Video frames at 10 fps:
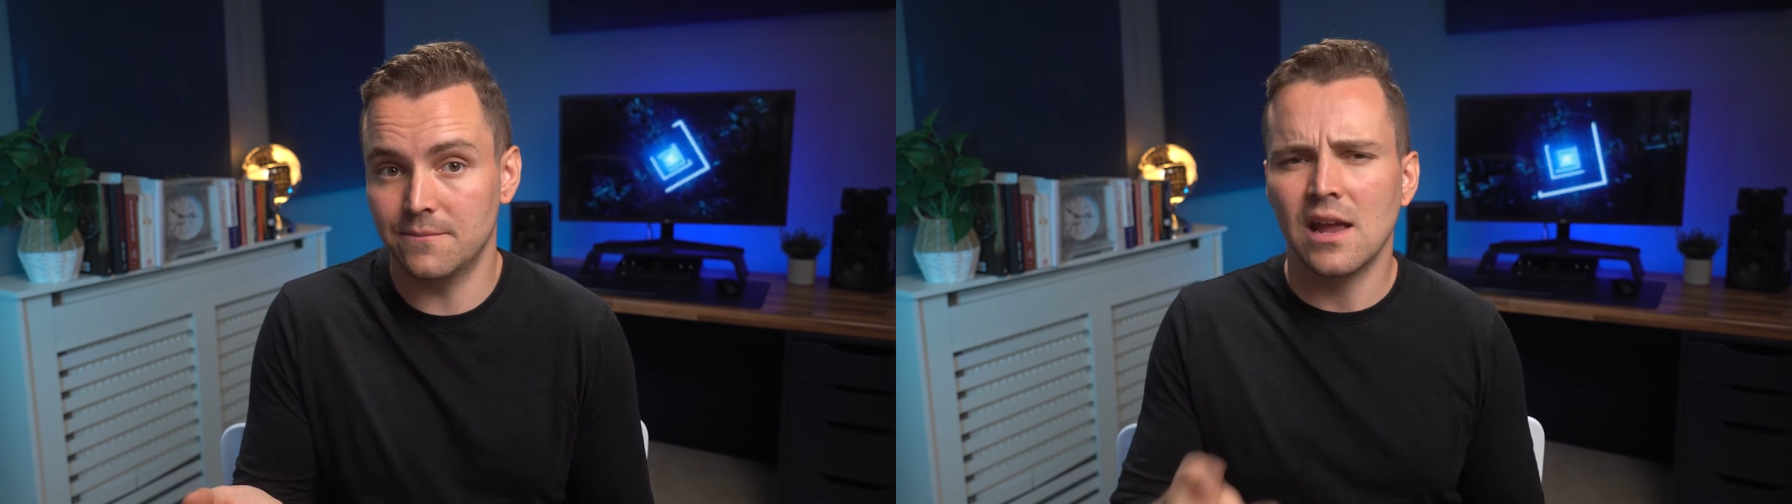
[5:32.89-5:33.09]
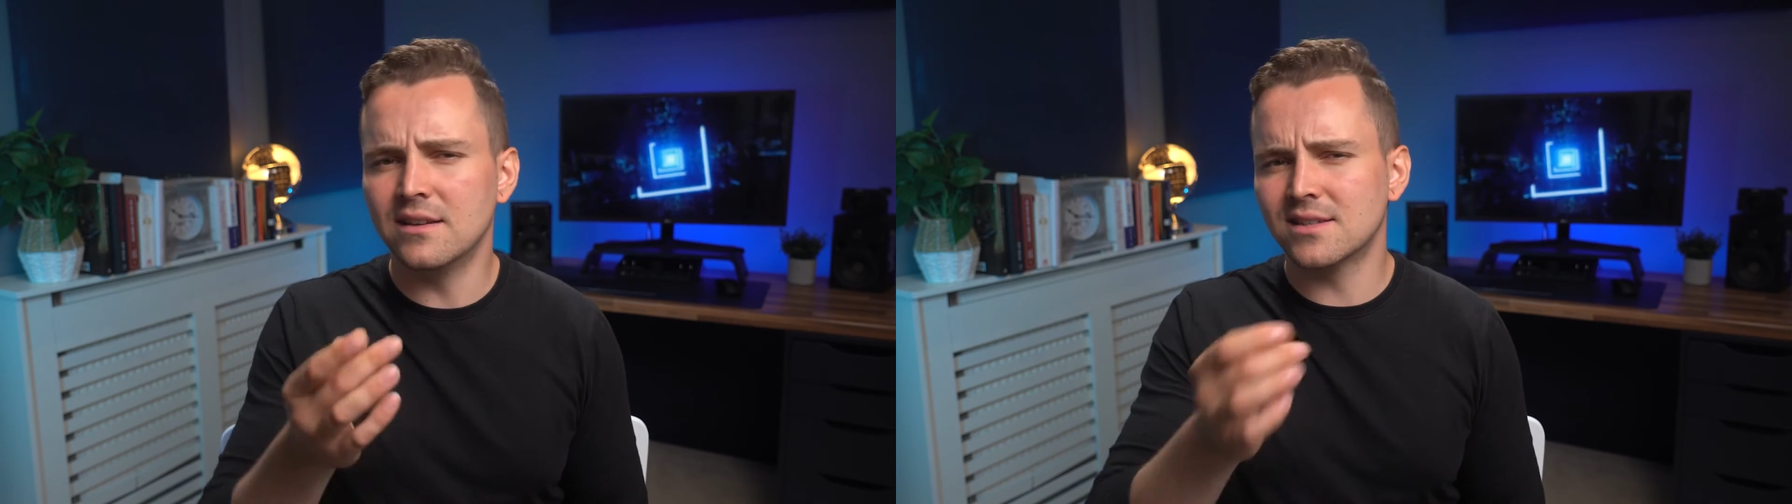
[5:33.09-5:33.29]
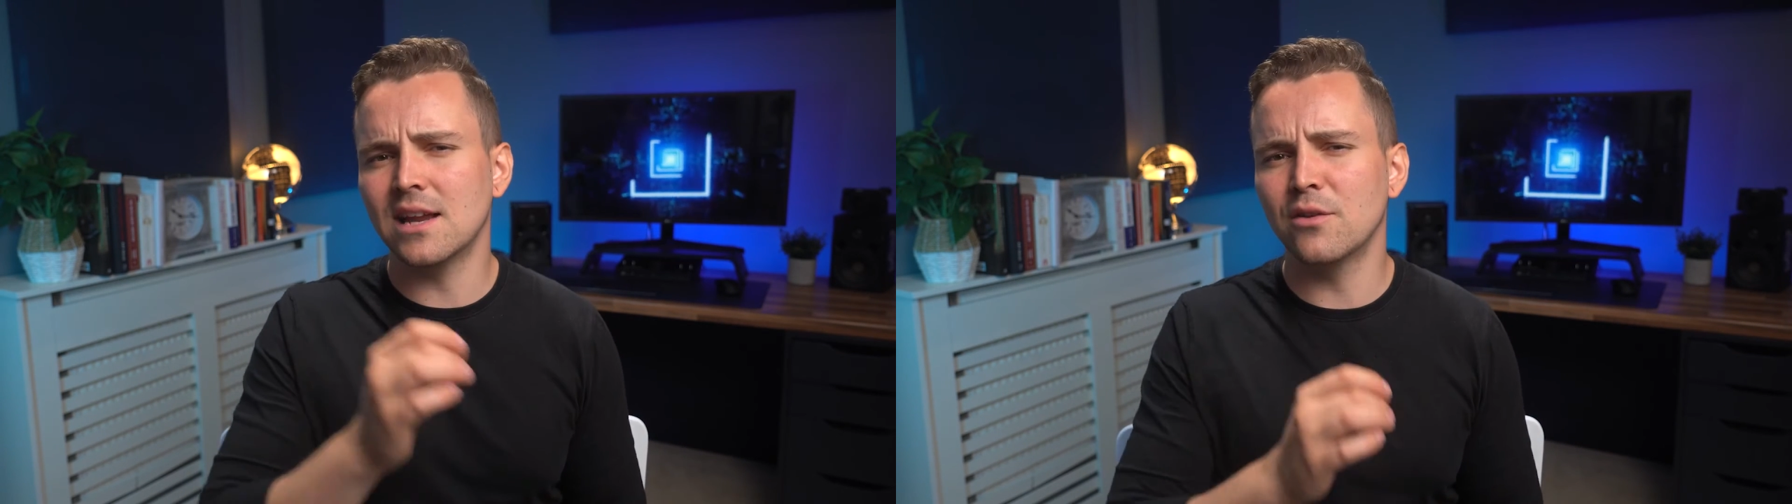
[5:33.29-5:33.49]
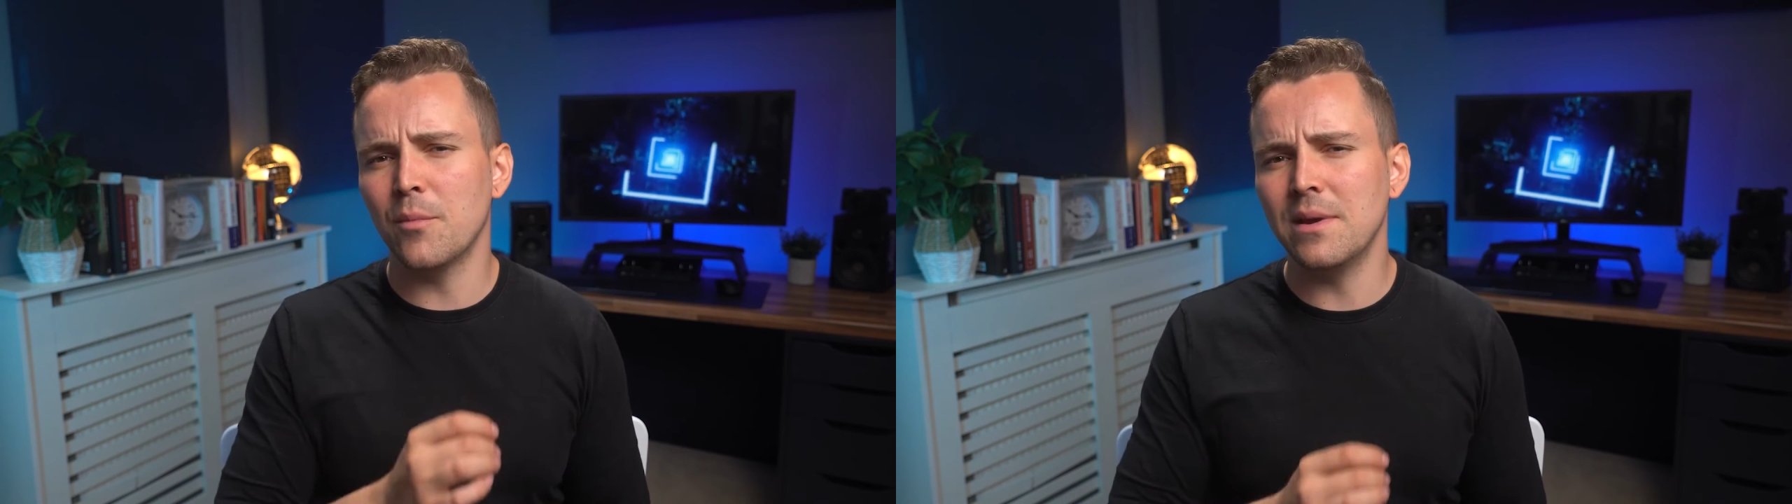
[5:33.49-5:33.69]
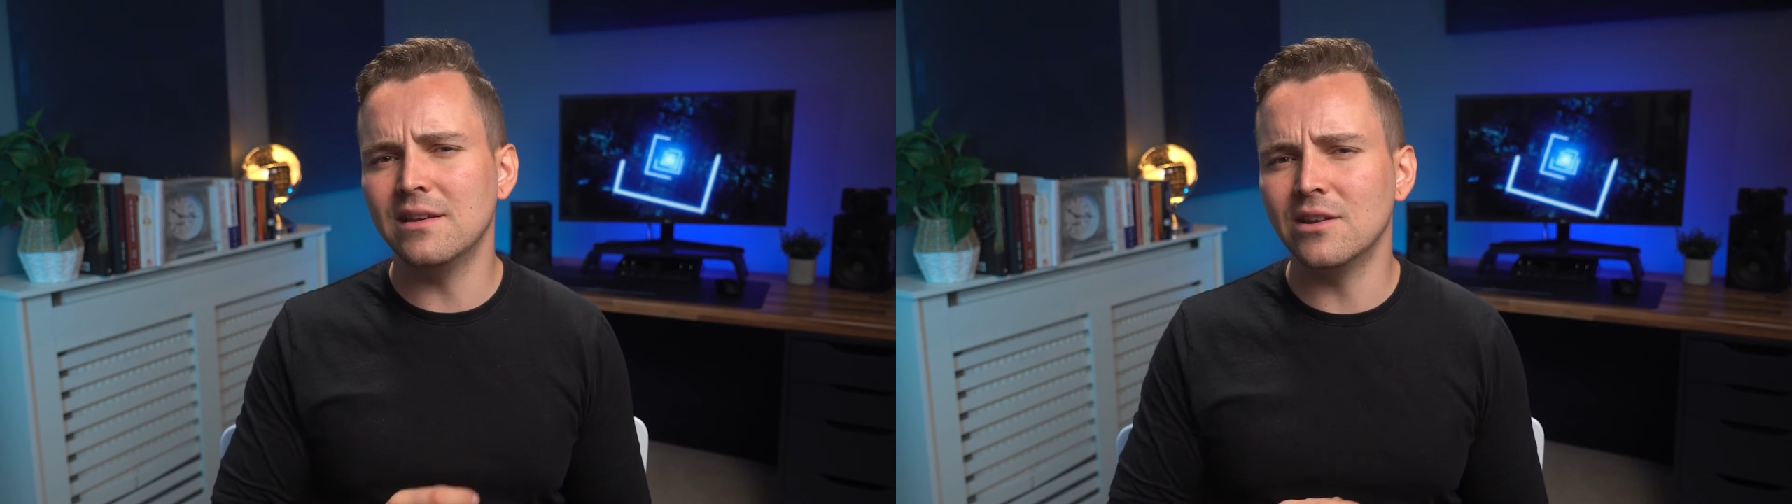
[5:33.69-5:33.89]
Instead of
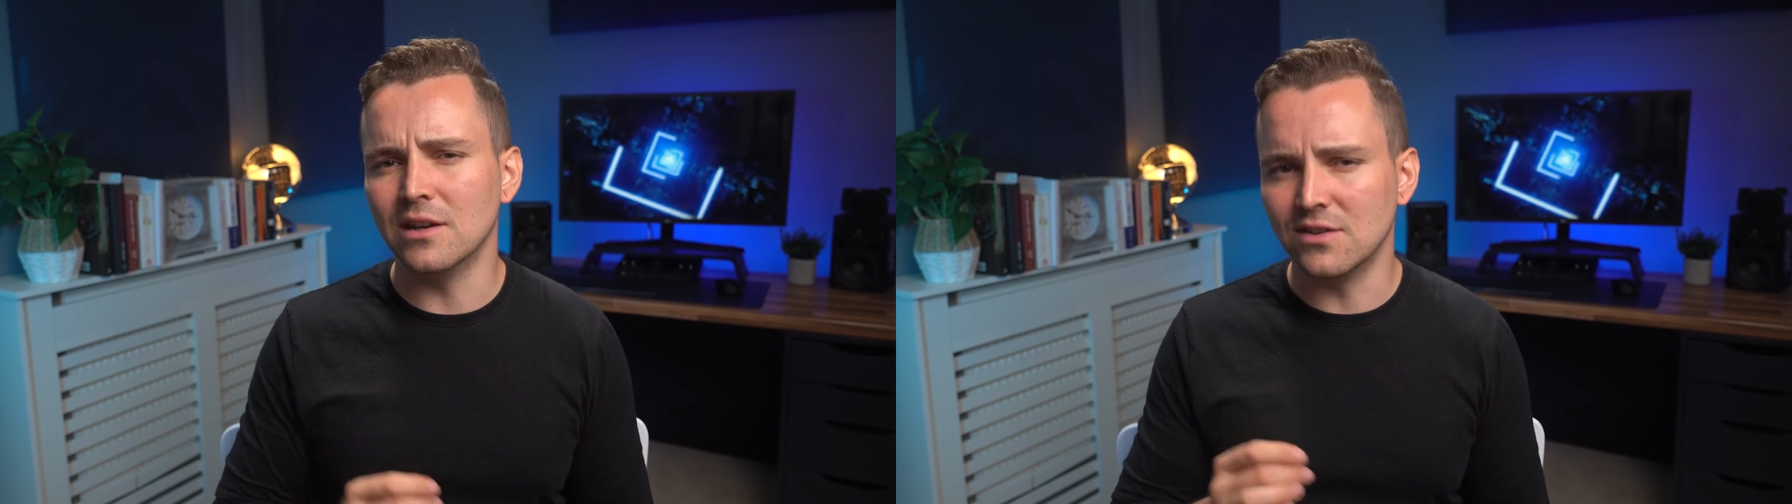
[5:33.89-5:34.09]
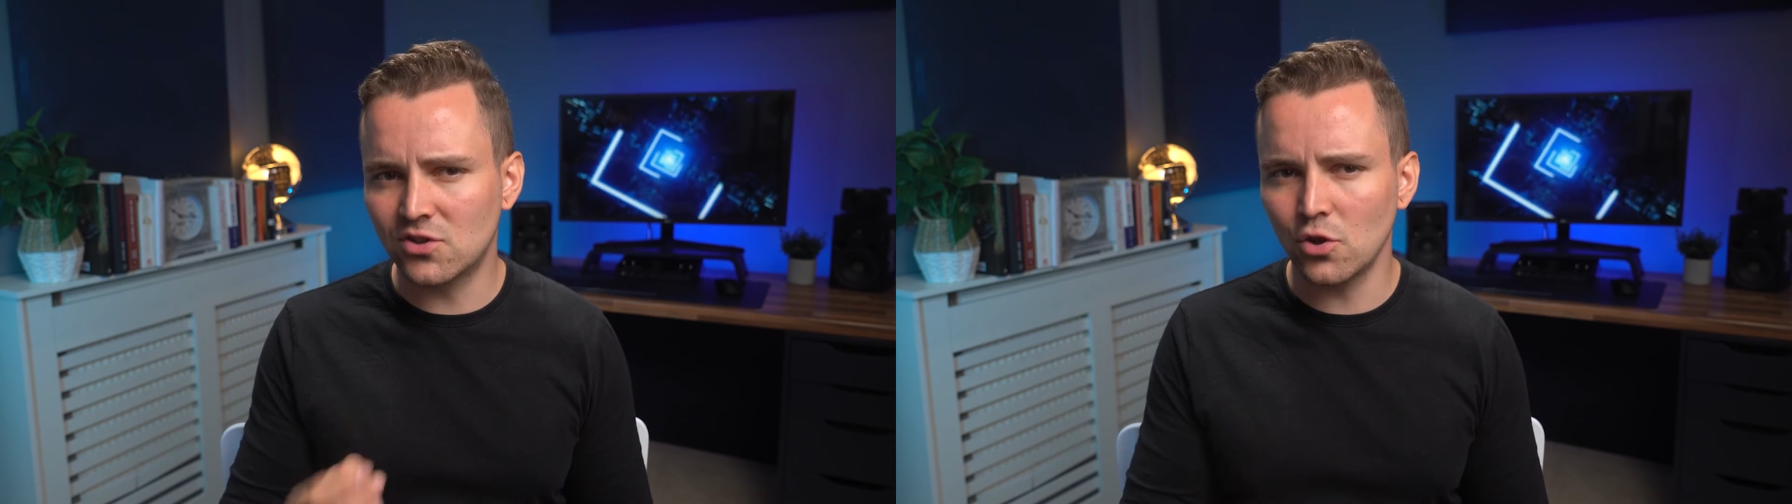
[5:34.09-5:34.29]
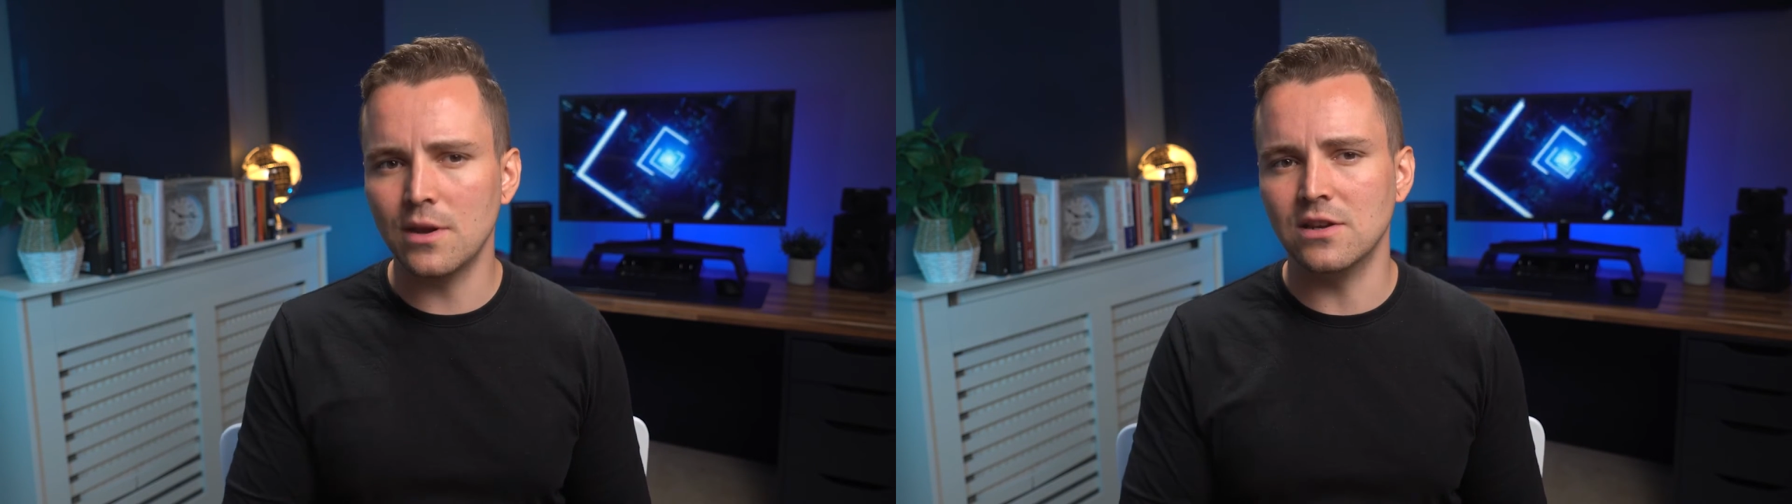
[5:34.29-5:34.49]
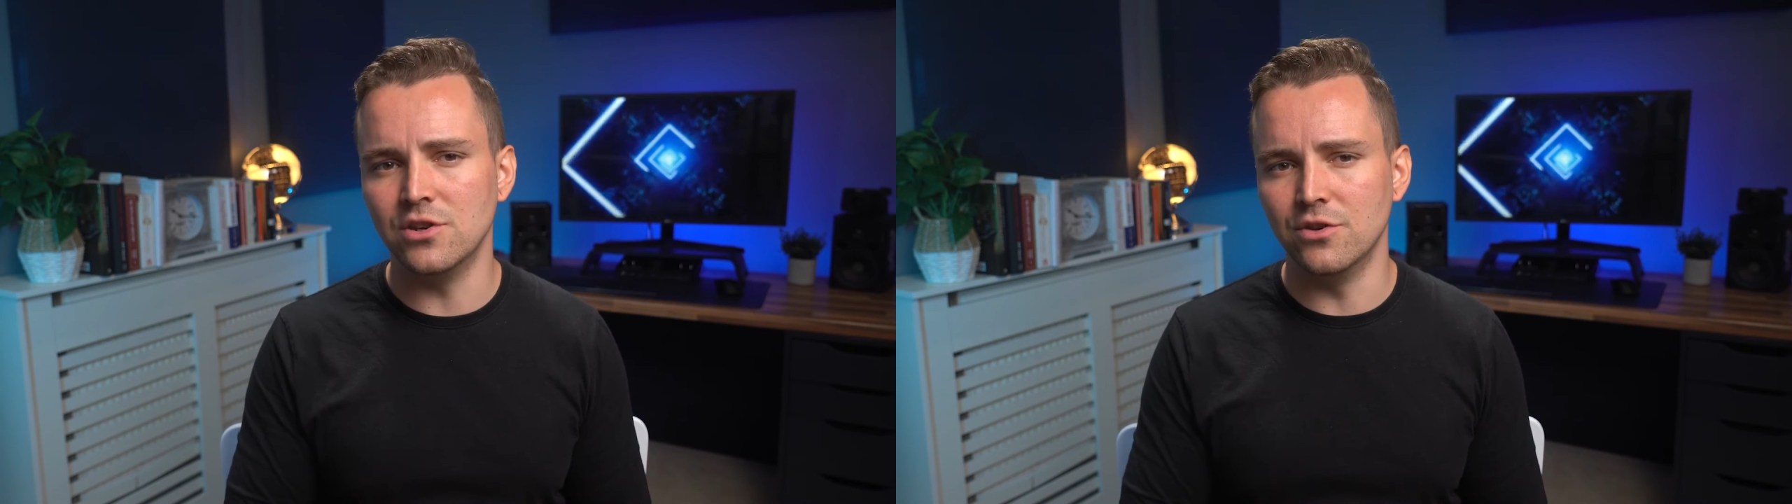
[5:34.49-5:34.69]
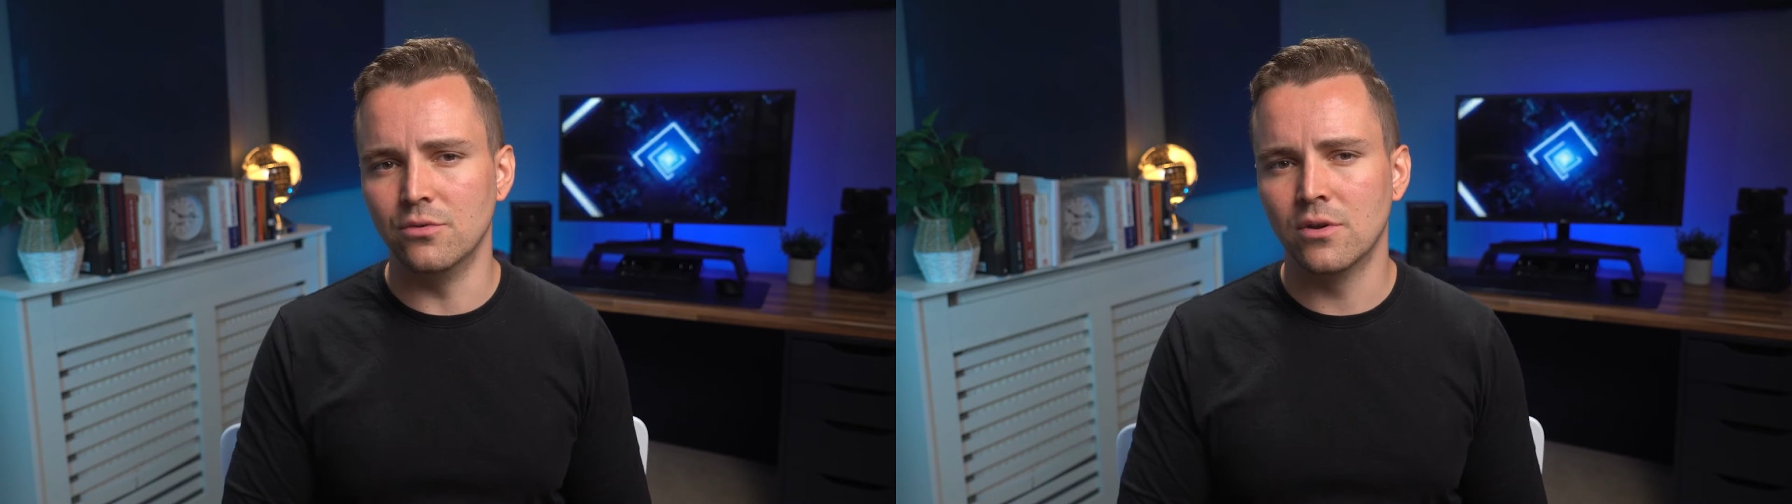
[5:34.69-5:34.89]
immediately suing
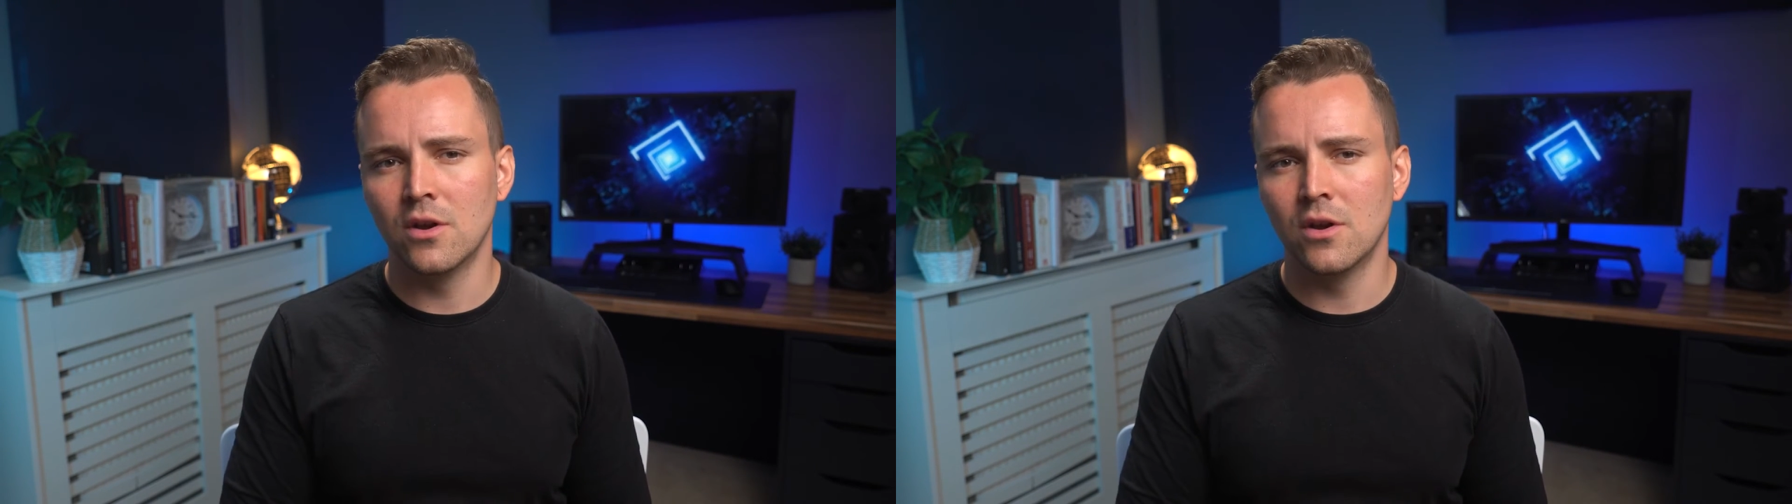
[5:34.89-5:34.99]
you,